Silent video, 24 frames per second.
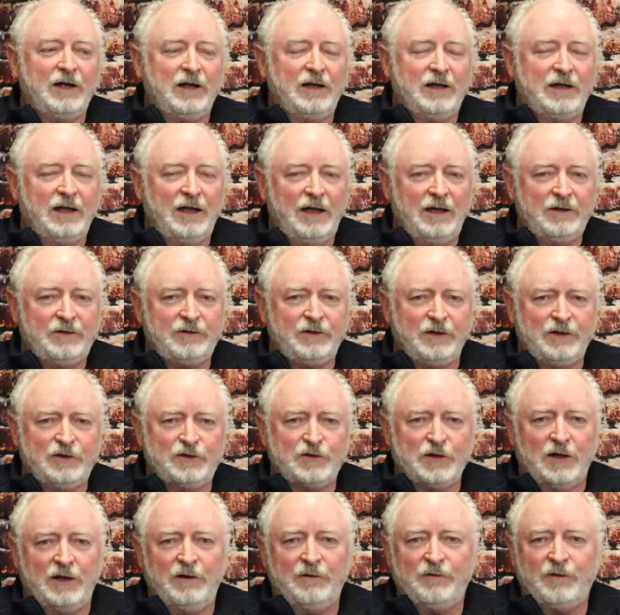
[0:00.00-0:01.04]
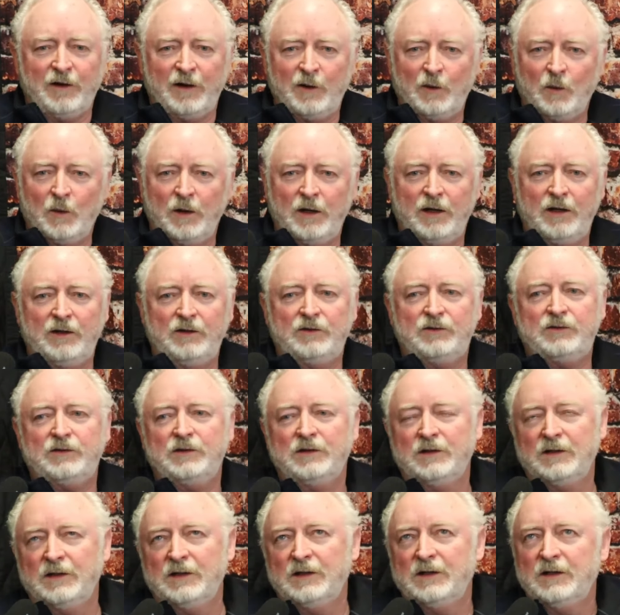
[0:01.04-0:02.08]
constantly trying to find ways.
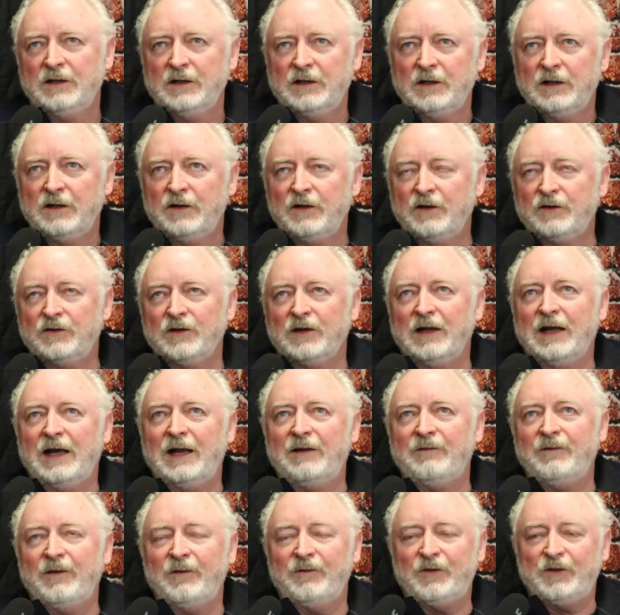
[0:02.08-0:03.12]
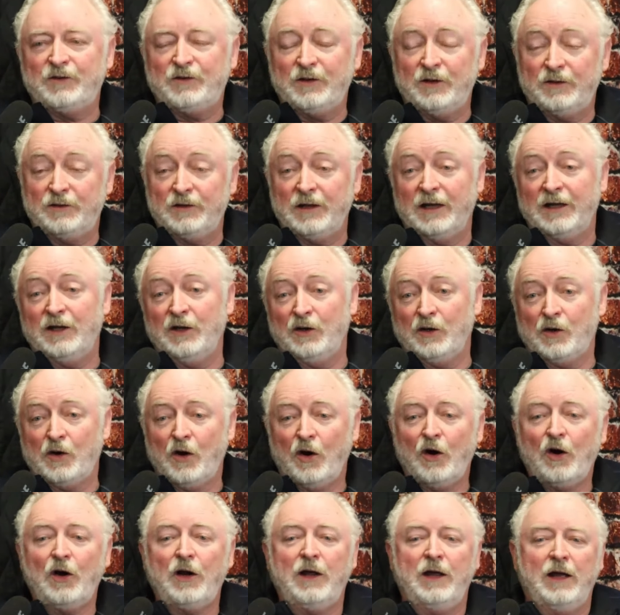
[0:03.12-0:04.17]
There's a lot of emphasis, like in
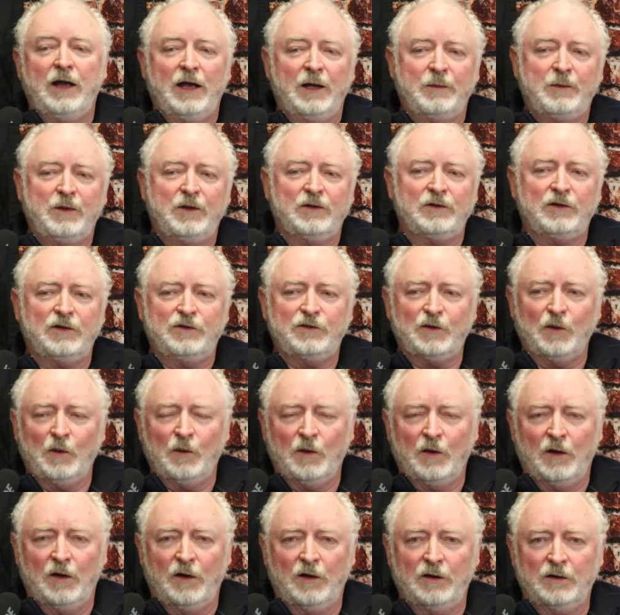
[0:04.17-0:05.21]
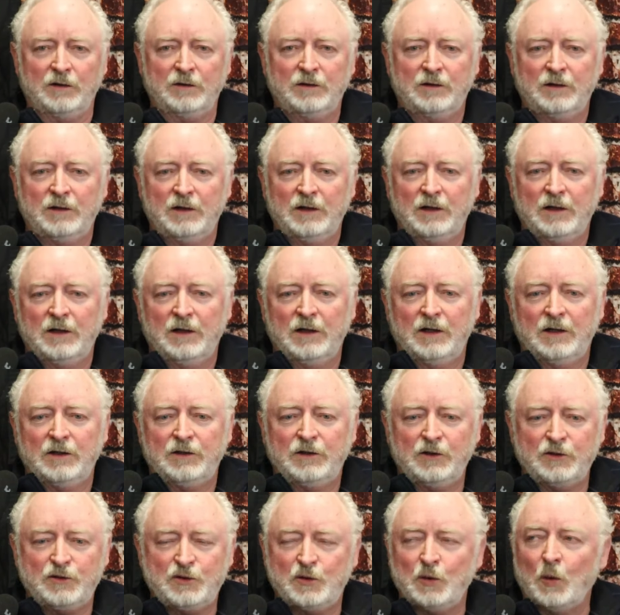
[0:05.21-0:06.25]
cardiac, because it's so long,
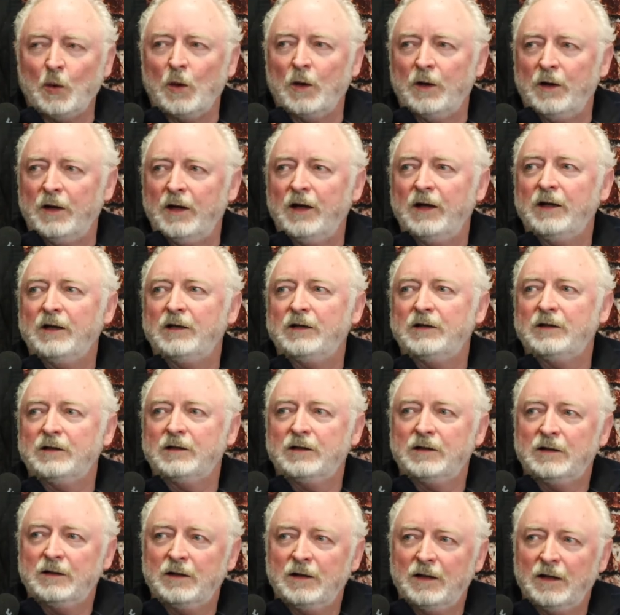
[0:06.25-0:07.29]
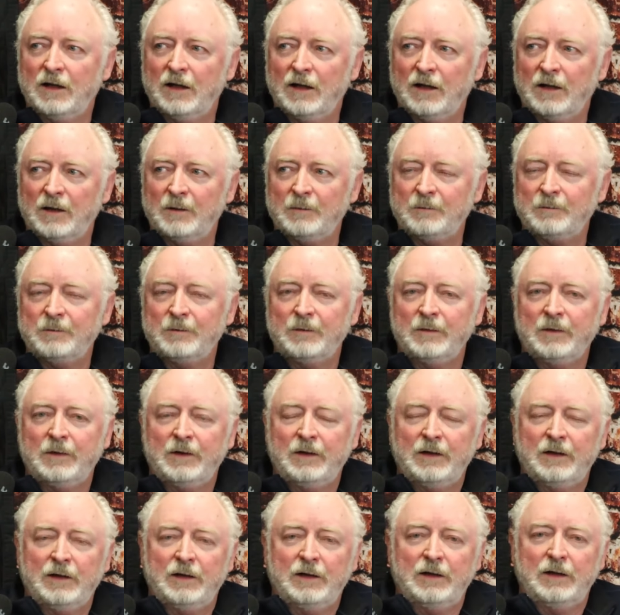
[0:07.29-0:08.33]
to shorten it. Um,
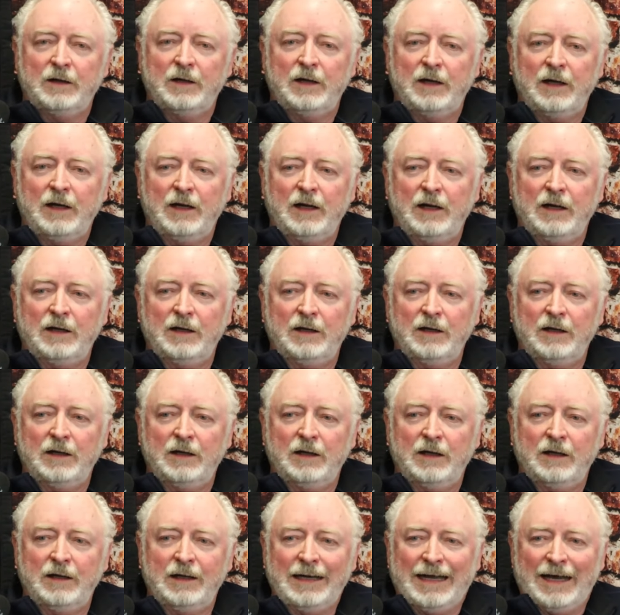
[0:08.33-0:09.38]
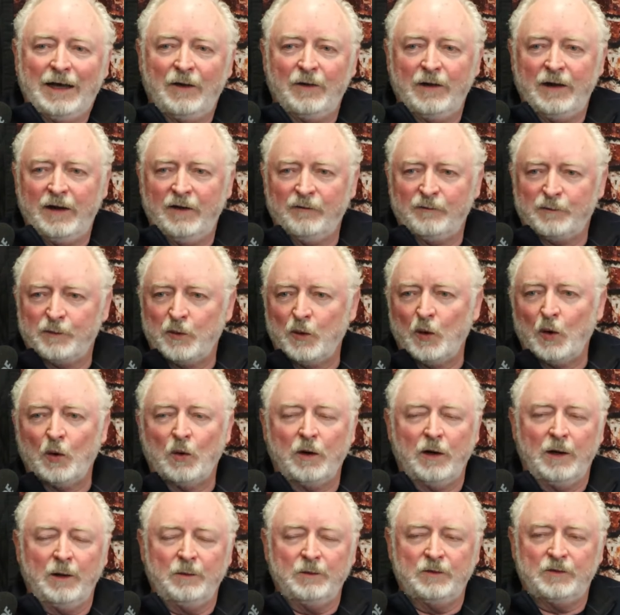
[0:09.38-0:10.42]
right. And and now they have
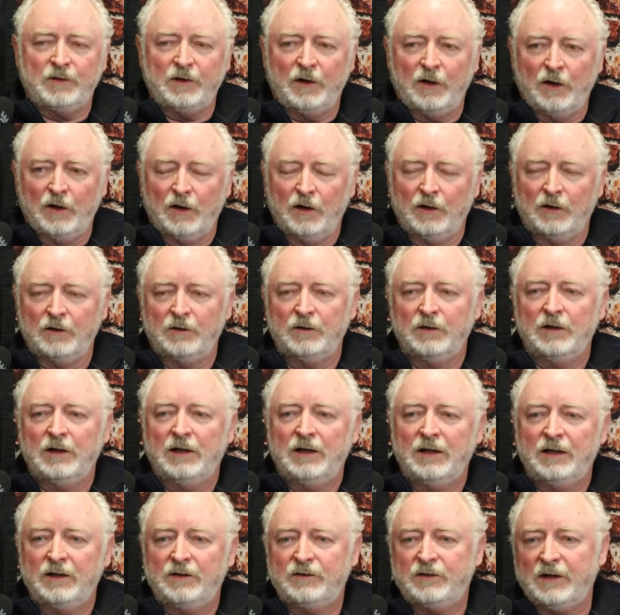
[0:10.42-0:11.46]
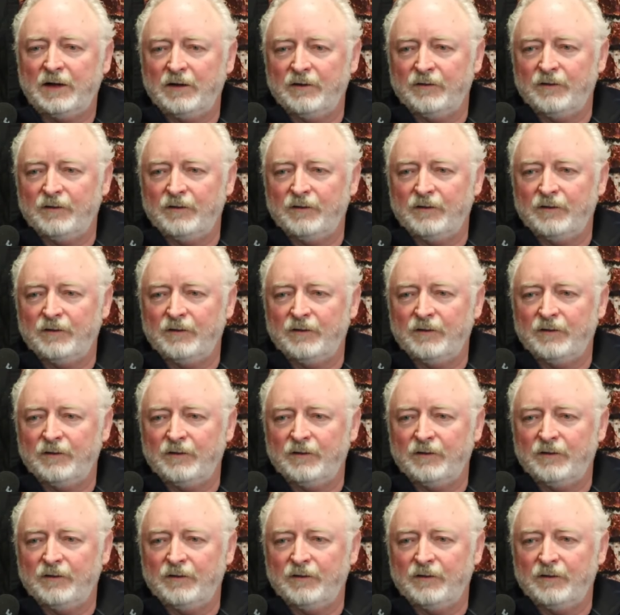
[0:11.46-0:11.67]
programs that are instead of